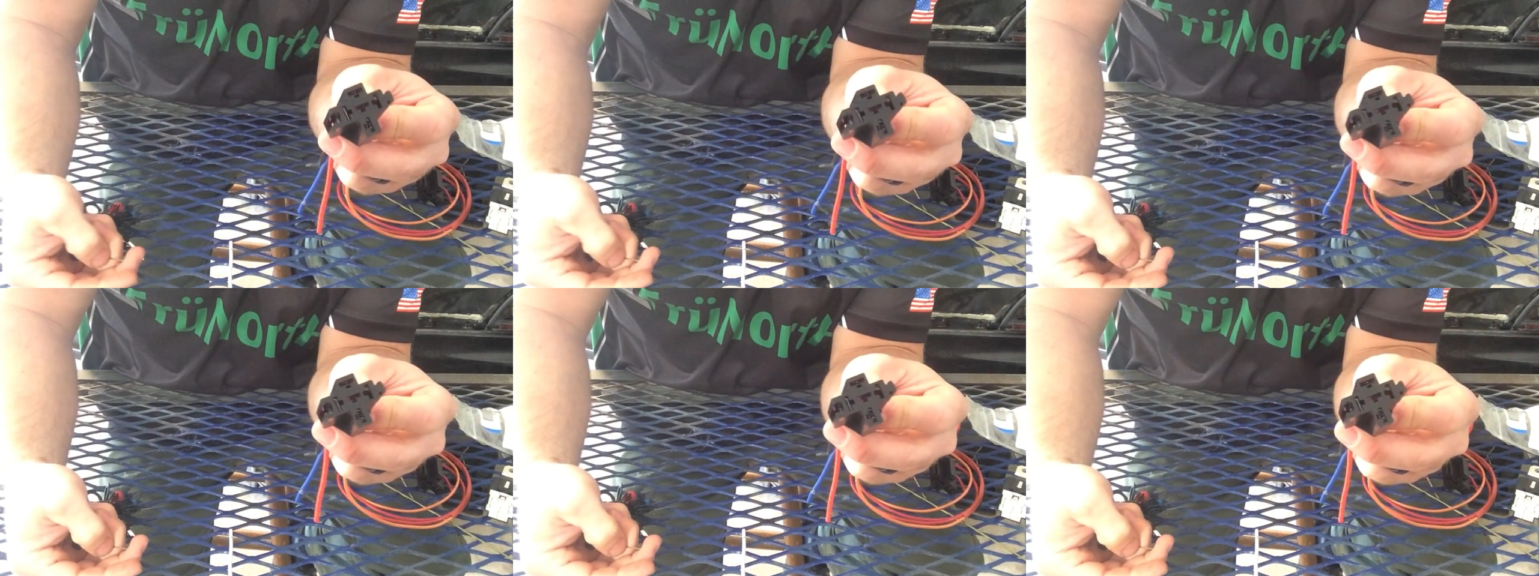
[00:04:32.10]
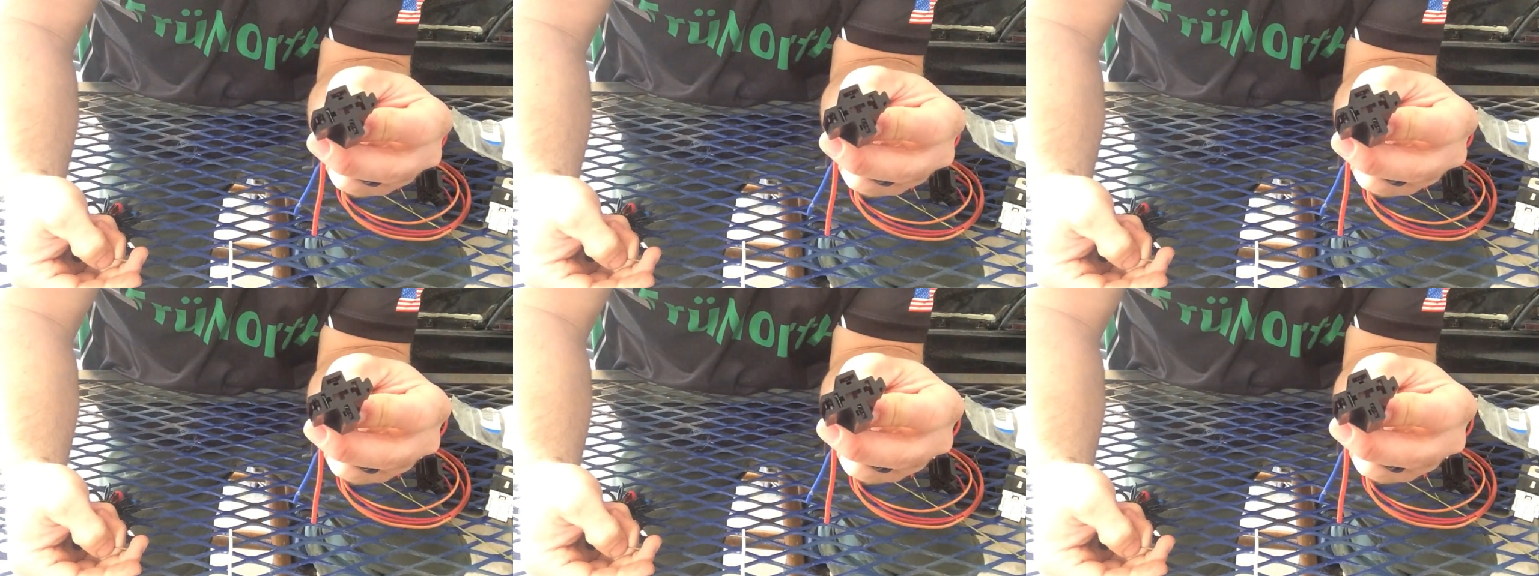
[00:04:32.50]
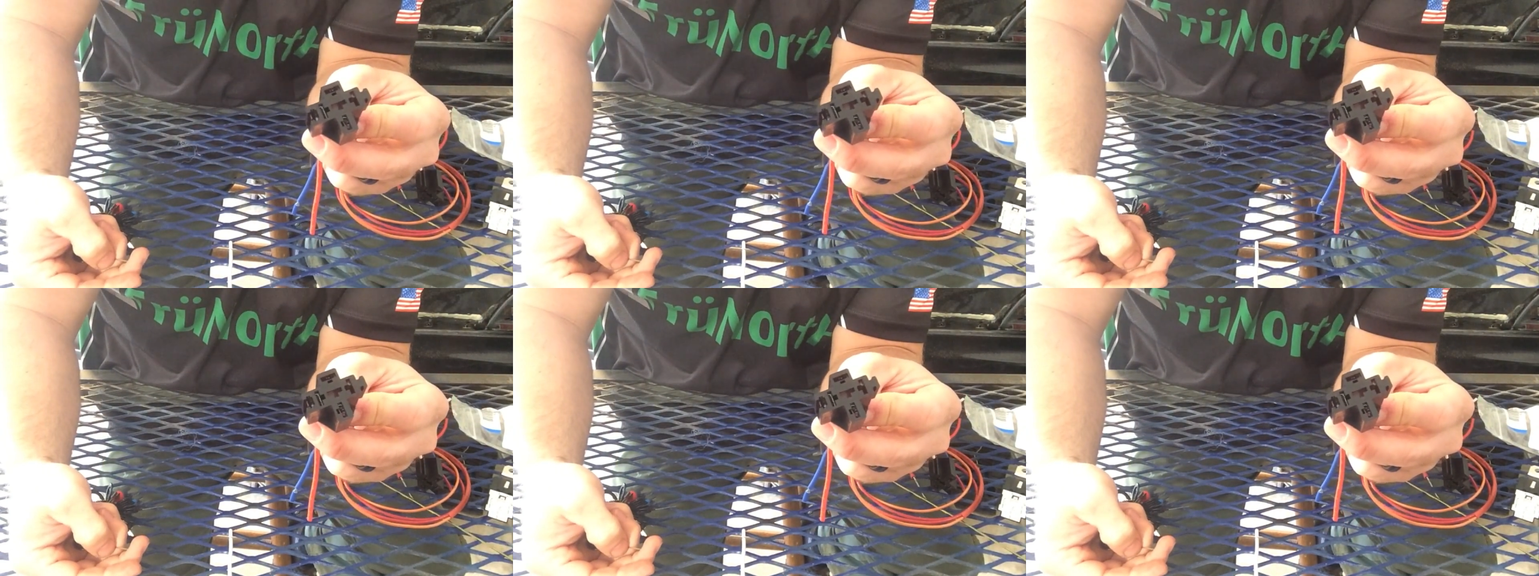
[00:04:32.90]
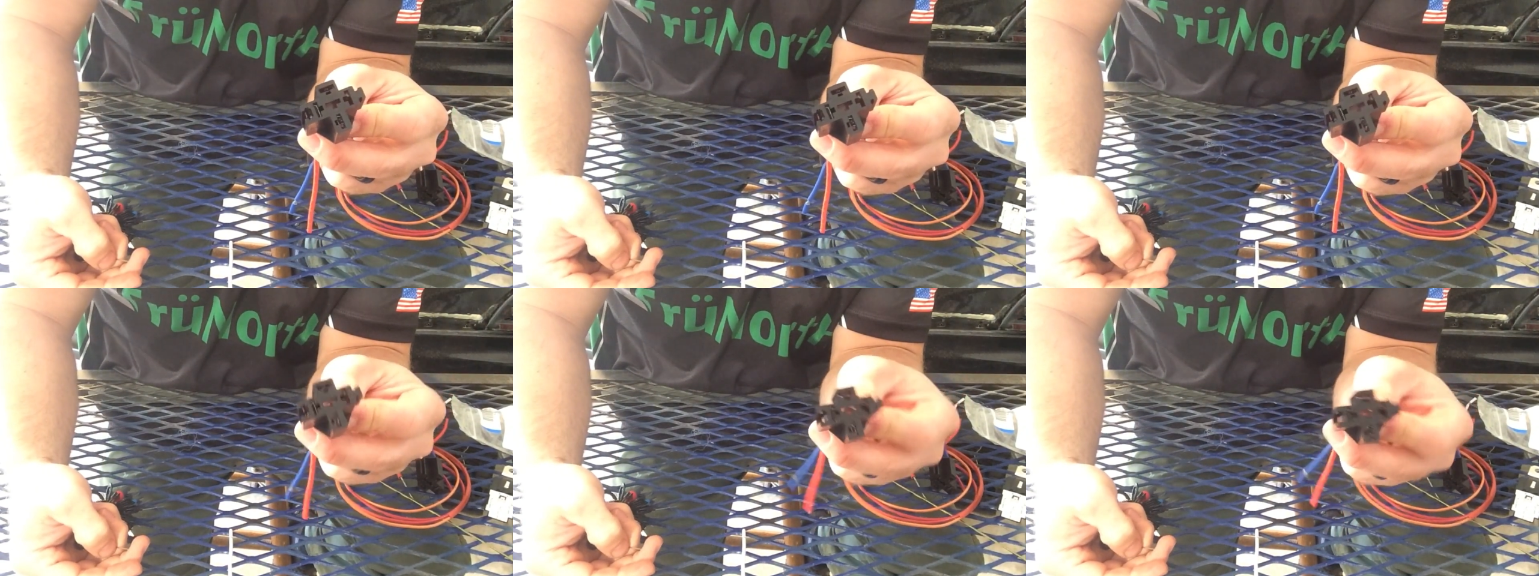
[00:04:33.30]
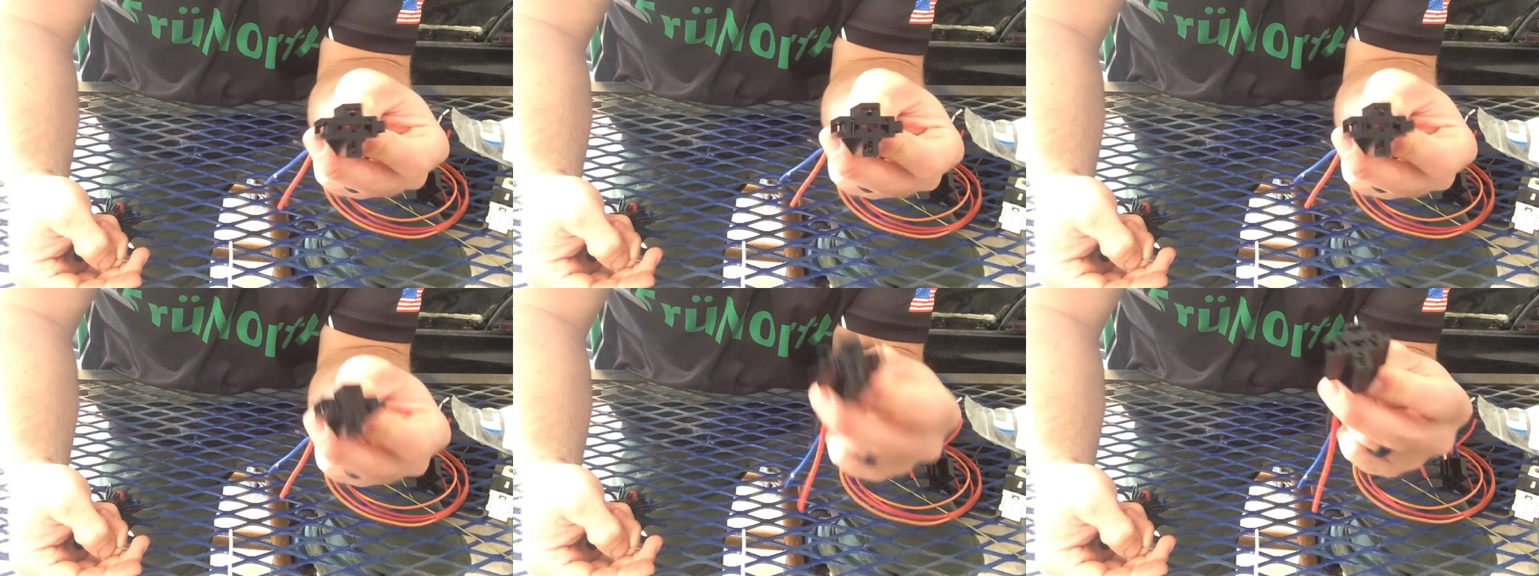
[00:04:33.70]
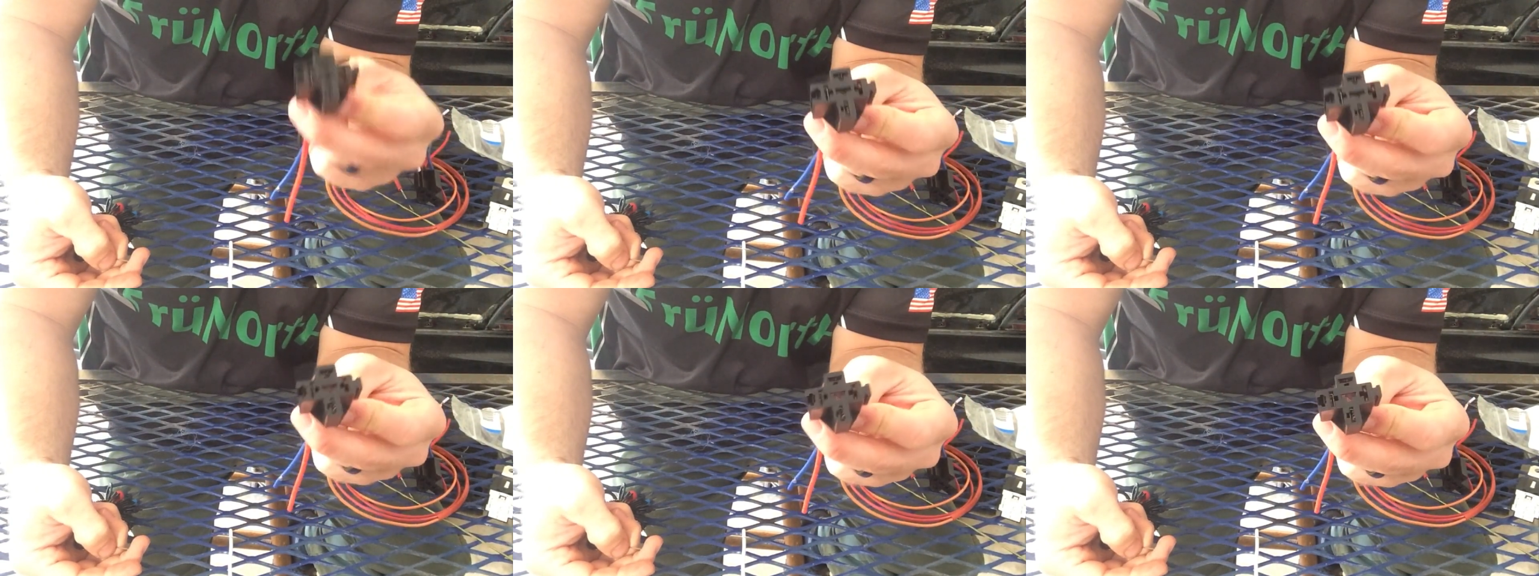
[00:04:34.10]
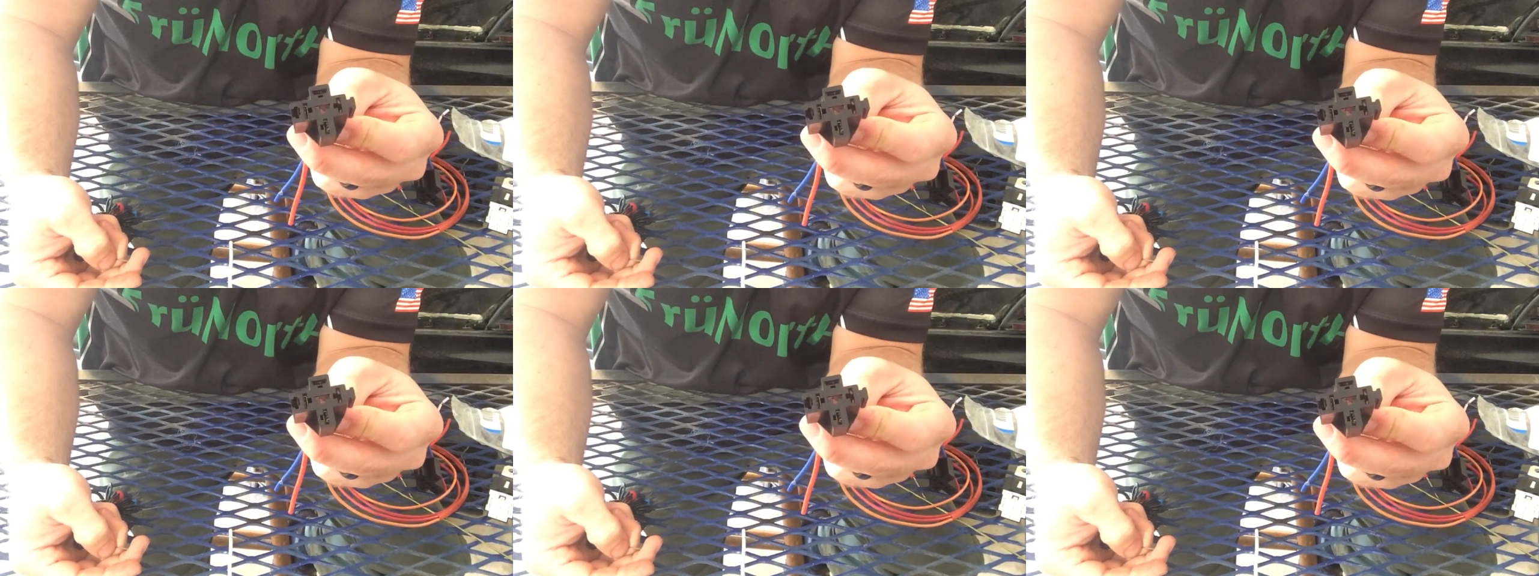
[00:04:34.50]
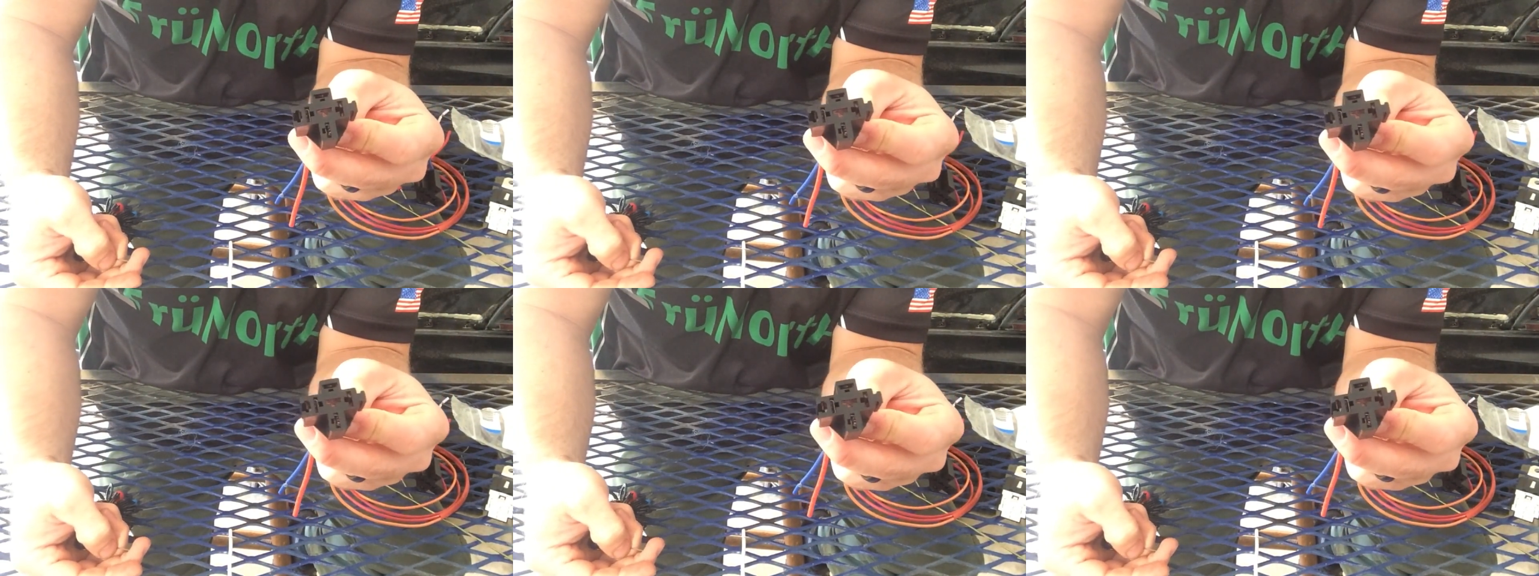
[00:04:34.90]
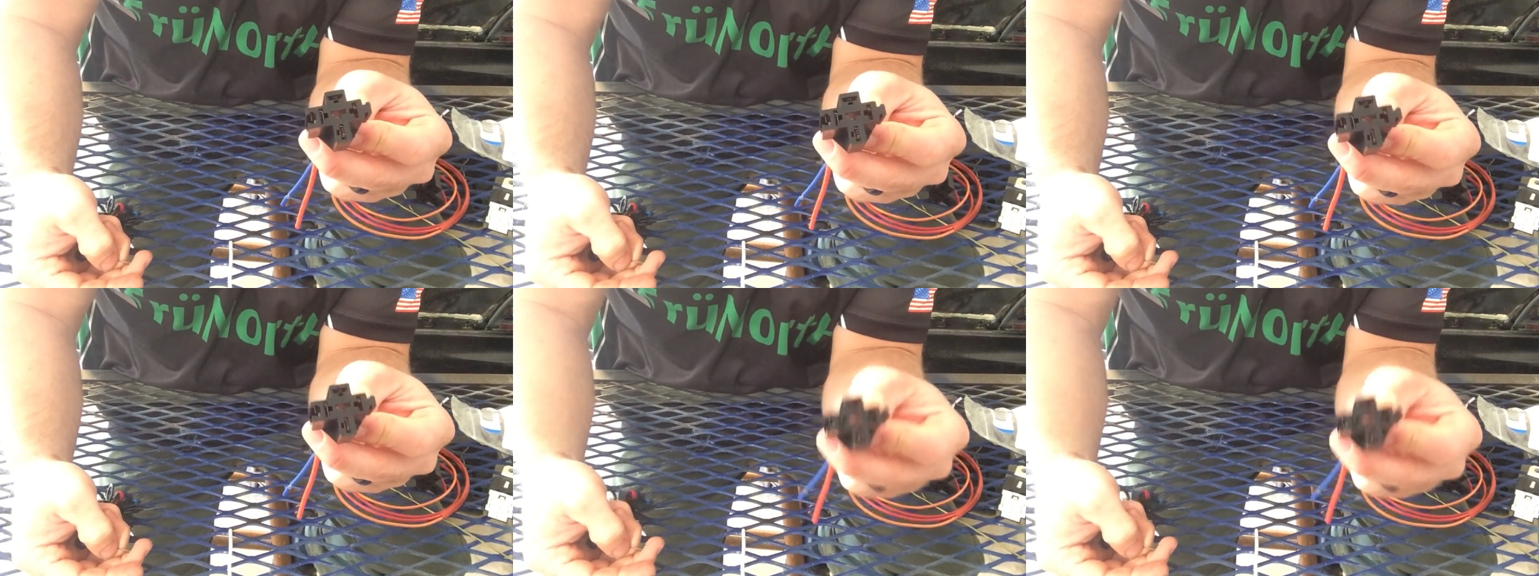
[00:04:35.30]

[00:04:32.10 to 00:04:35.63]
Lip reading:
Nobody's mouth can be seen.